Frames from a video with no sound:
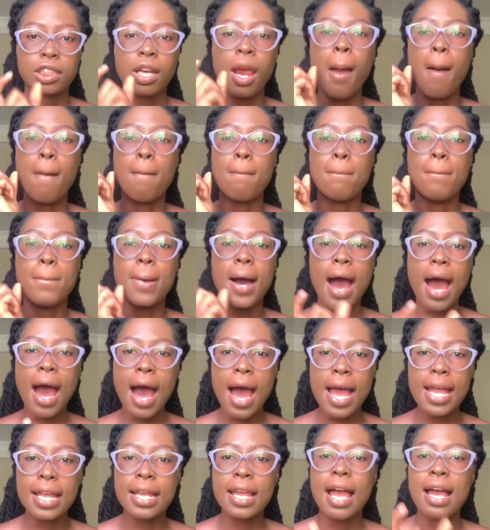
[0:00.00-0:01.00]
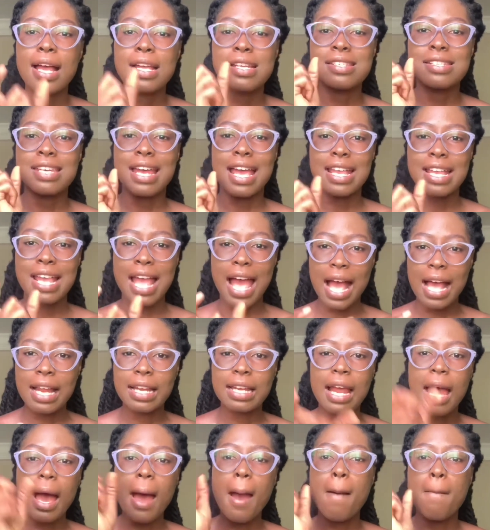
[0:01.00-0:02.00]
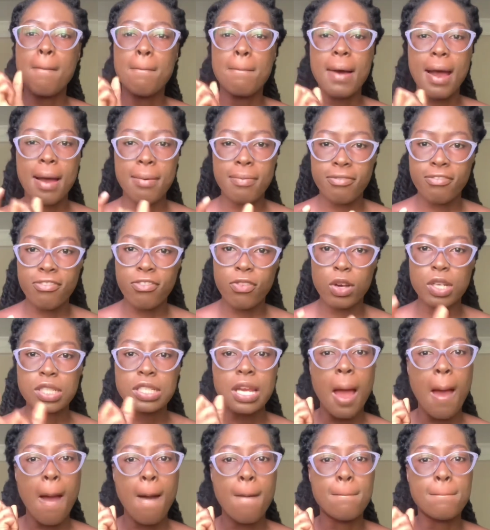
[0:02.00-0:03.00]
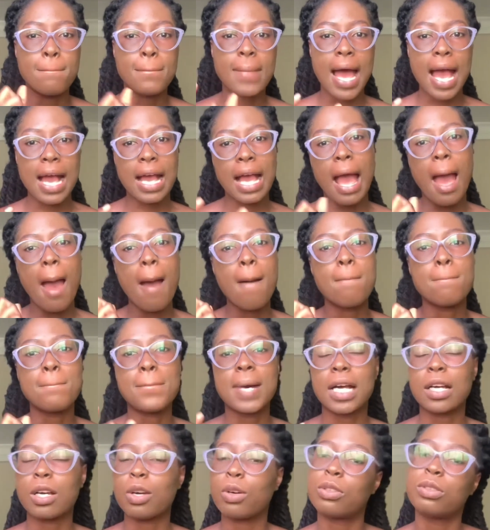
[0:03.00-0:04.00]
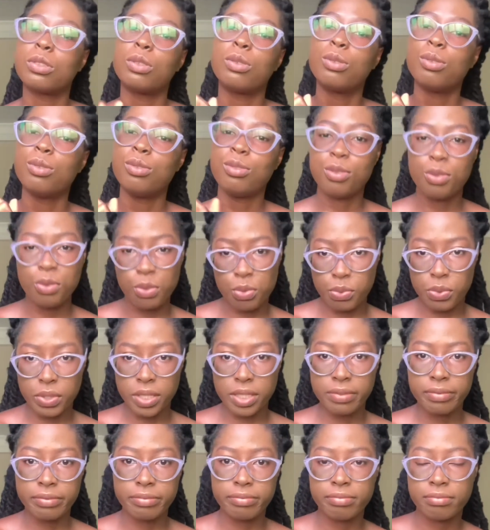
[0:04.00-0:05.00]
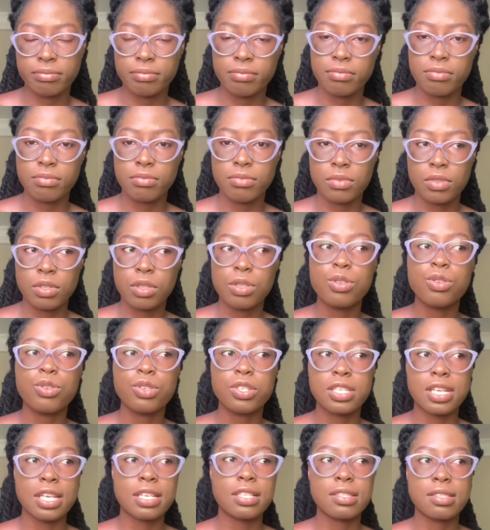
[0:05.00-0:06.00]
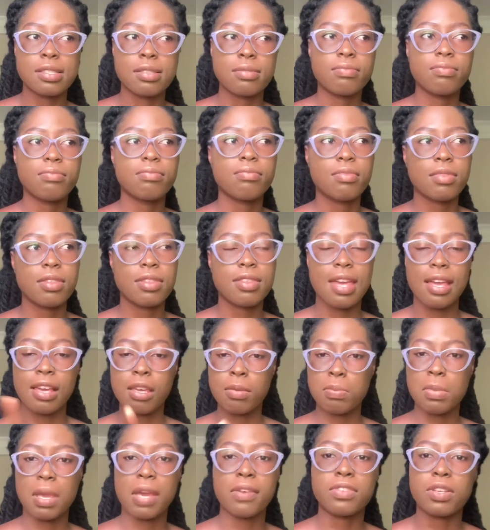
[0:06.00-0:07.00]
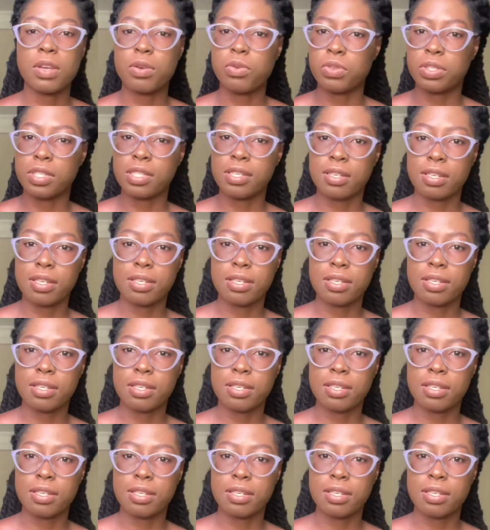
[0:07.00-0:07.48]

by Diana Bamford McBagon-Lurie. You just thank me after reading it.